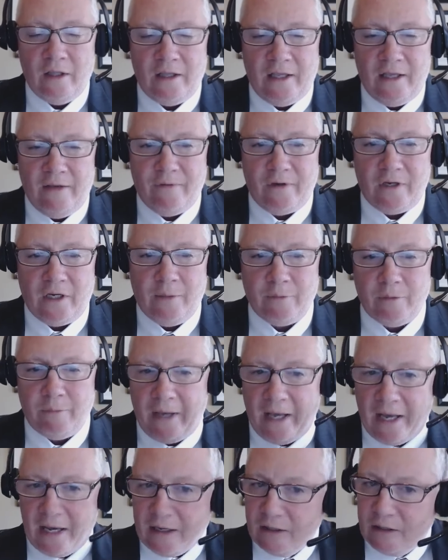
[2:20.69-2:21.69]
If it comes
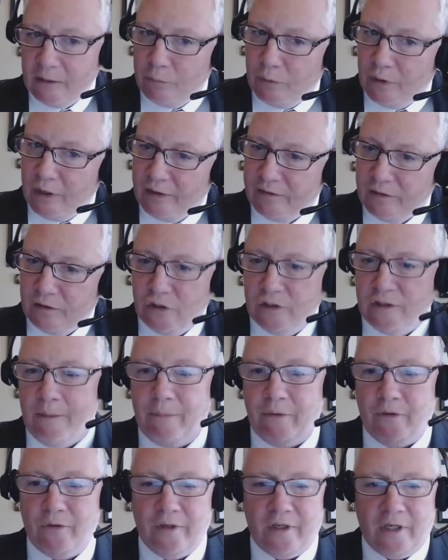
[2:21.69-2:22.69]
back in the breast, it
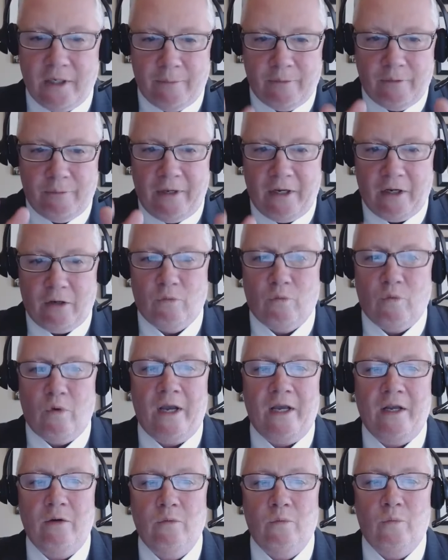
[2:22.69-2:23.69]
typically comes back
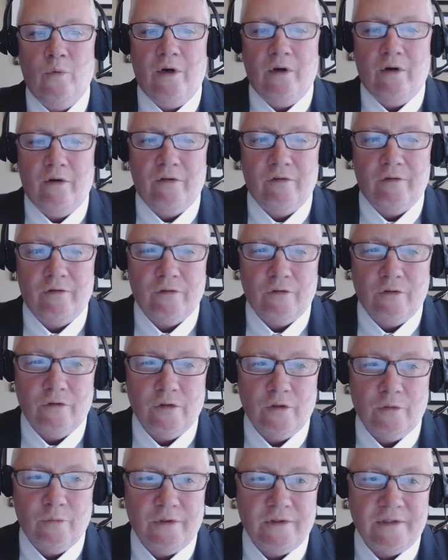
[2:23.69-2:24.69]
right where the
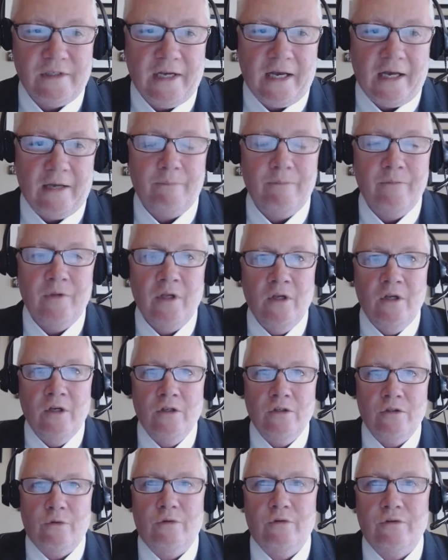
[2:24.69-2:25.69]
surgery was at.
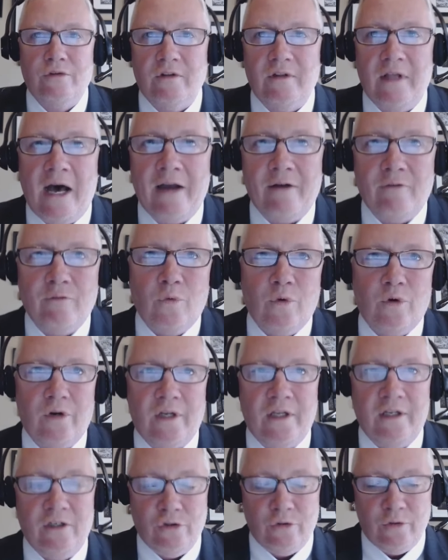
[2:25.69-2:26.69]
So there's a lot of
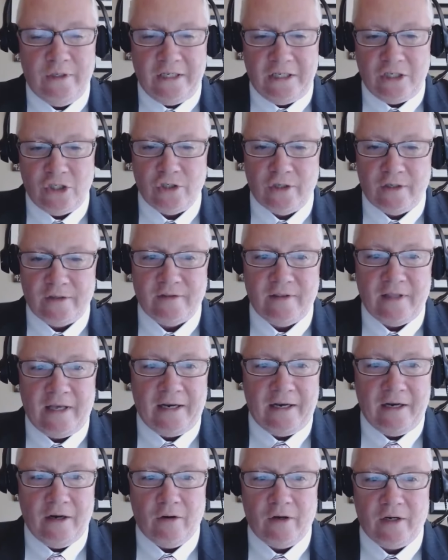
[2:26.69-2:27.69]
work in treating just
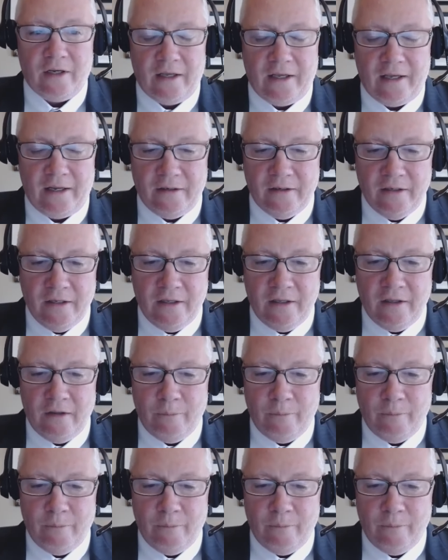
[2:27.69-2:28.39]
that area. And